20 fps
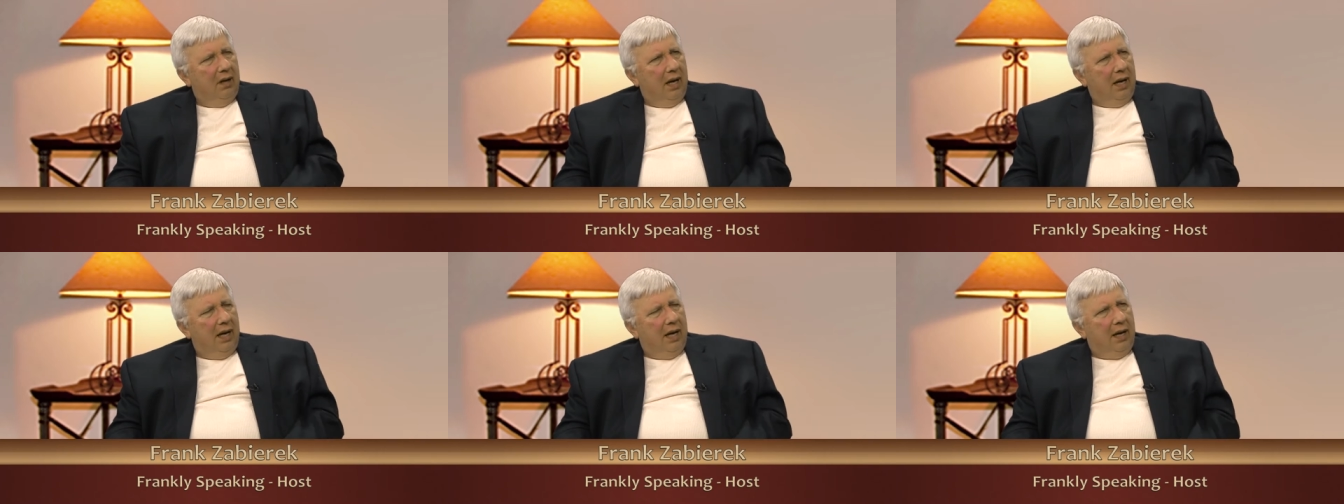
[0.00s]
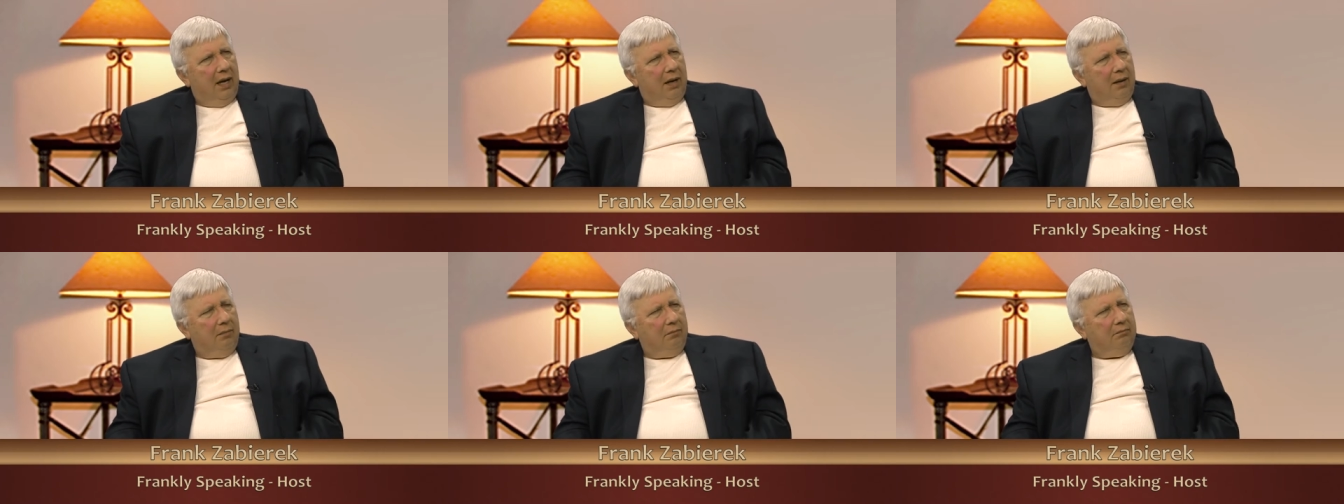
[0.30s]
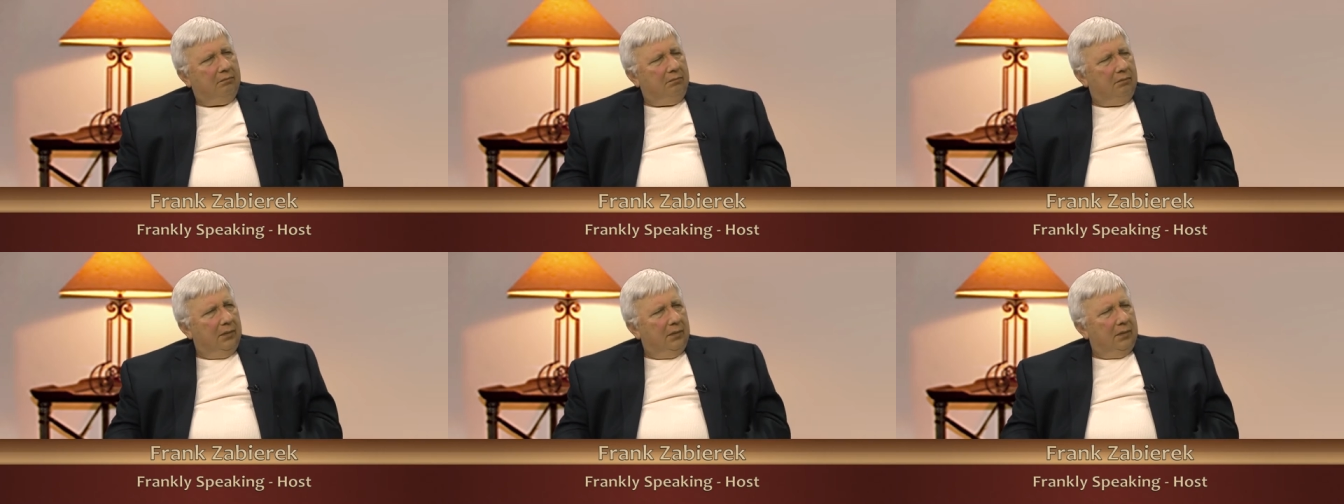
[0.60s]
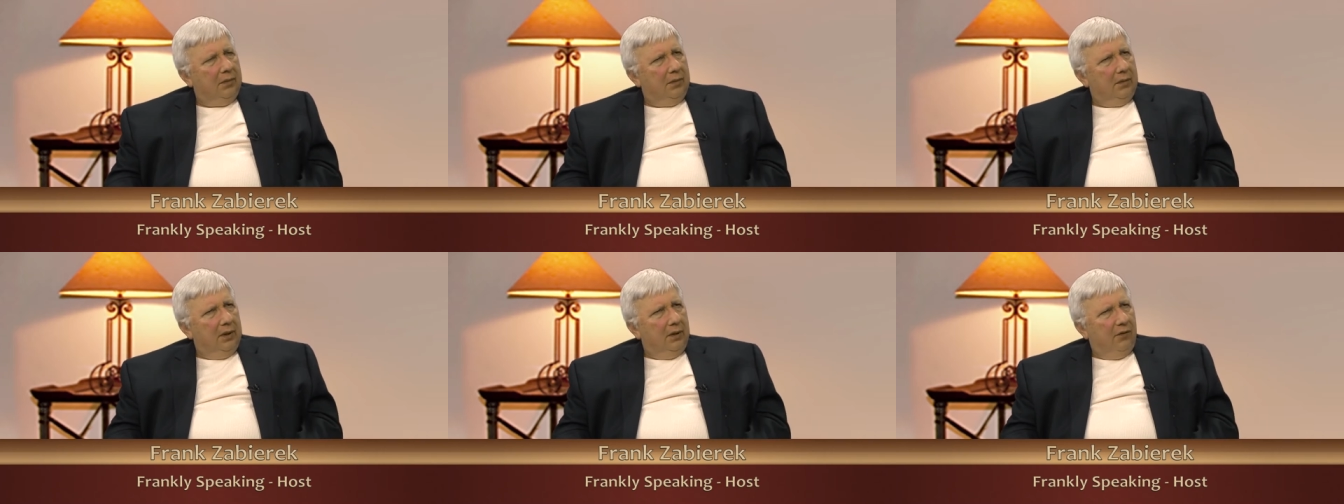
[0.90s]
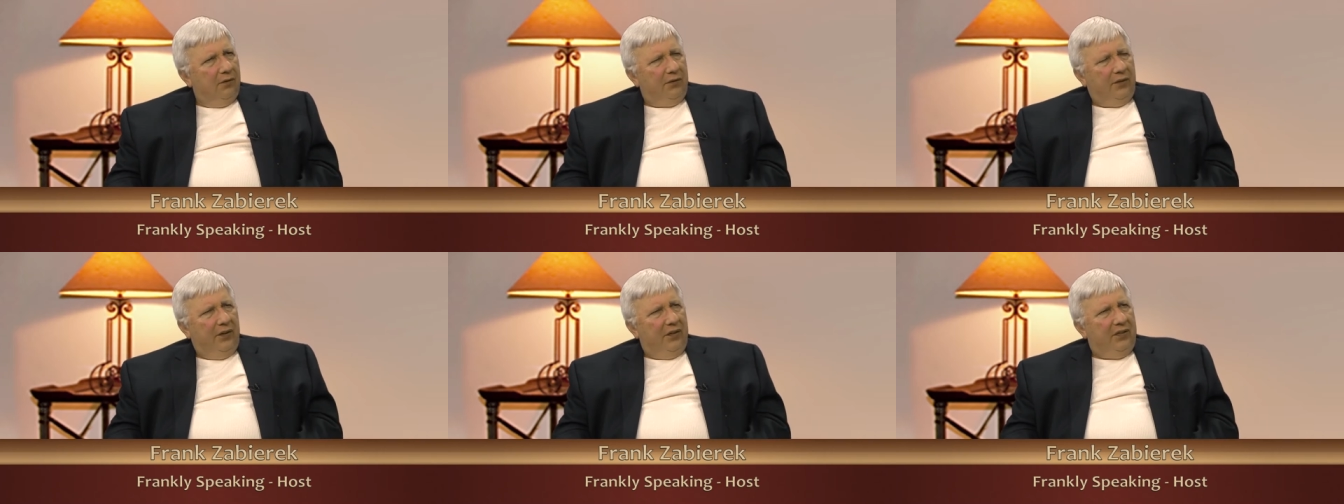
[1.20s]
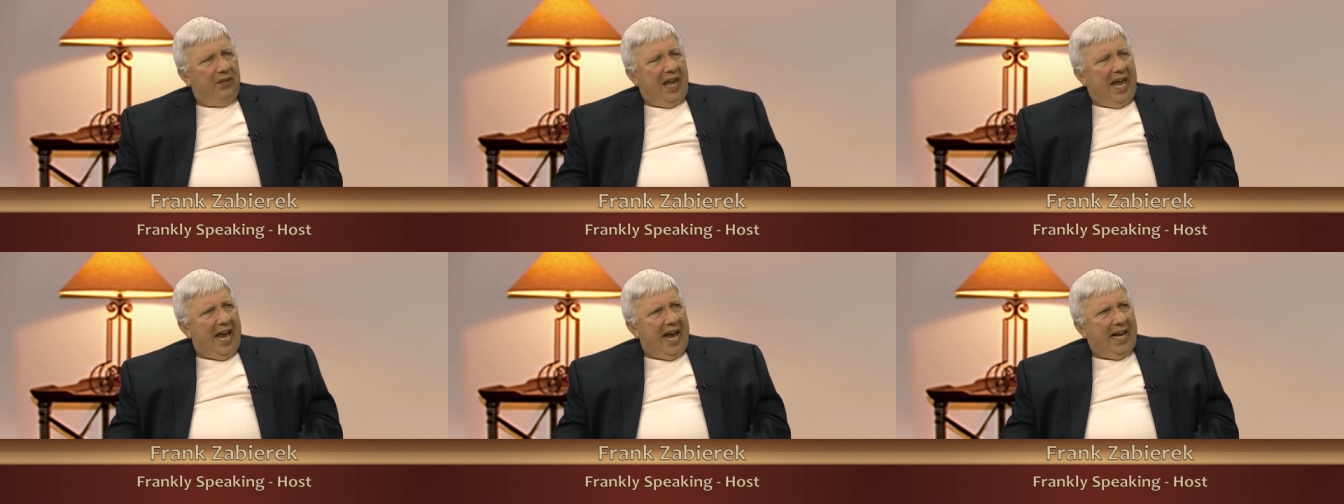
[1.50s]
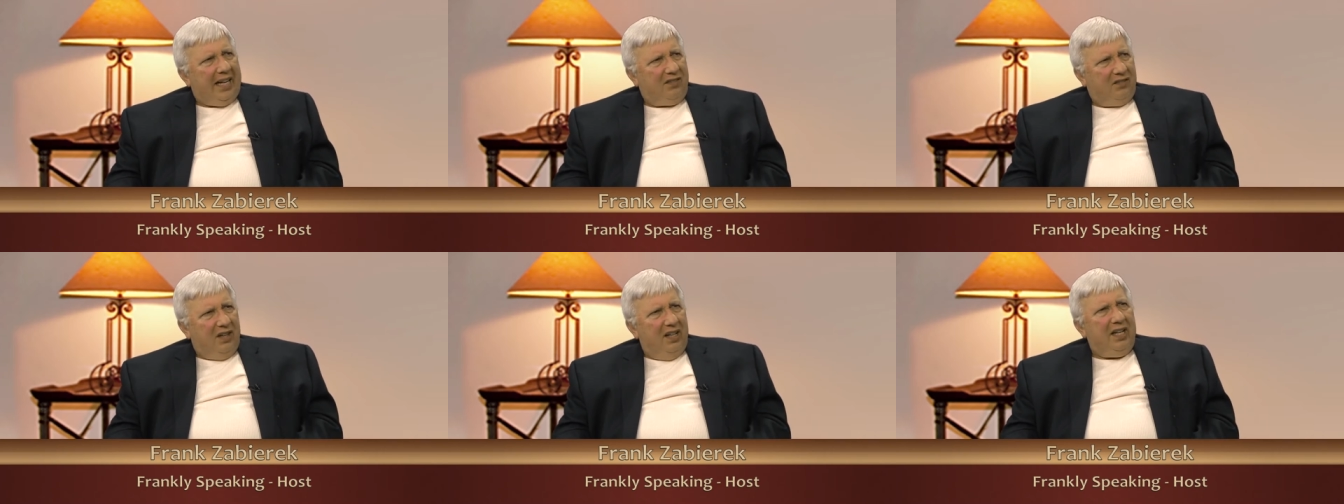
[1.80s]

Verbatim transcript: um, for that,